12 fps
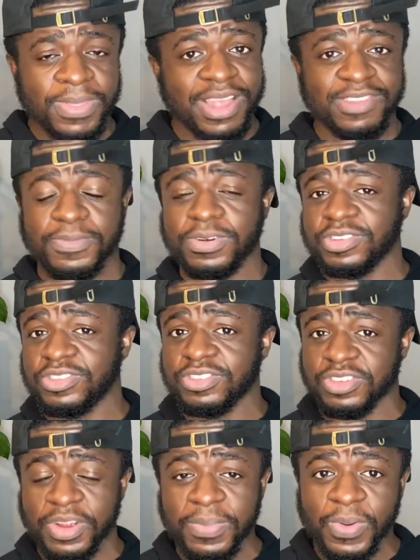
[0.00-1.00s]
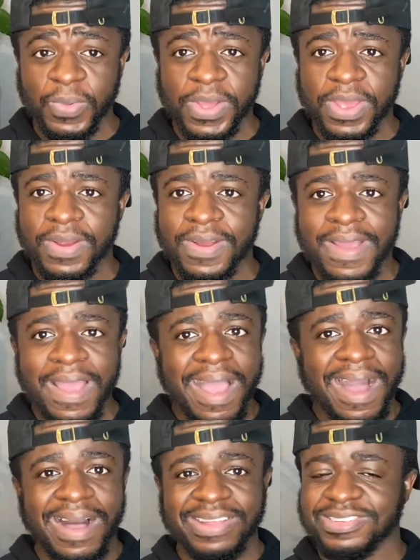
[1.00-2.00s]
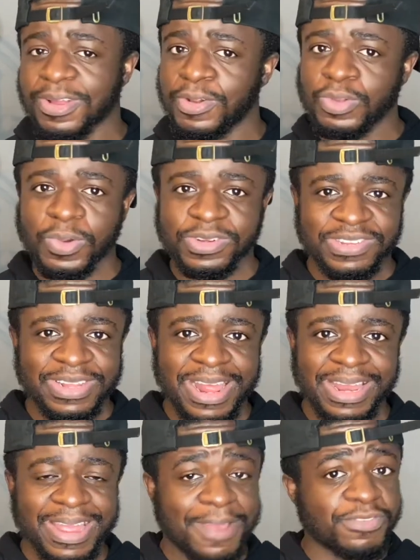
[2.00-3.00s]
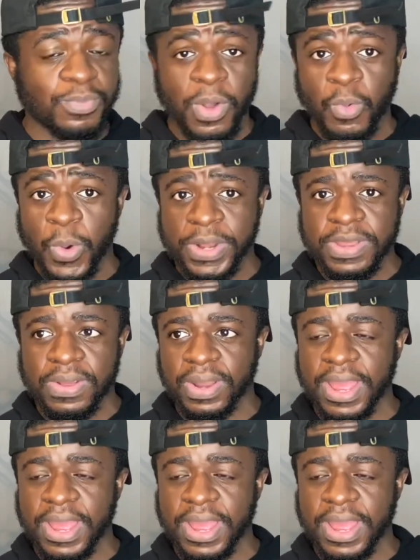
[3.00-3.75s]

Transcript: As far as terminal hair, I started noticing that like after my 1 year.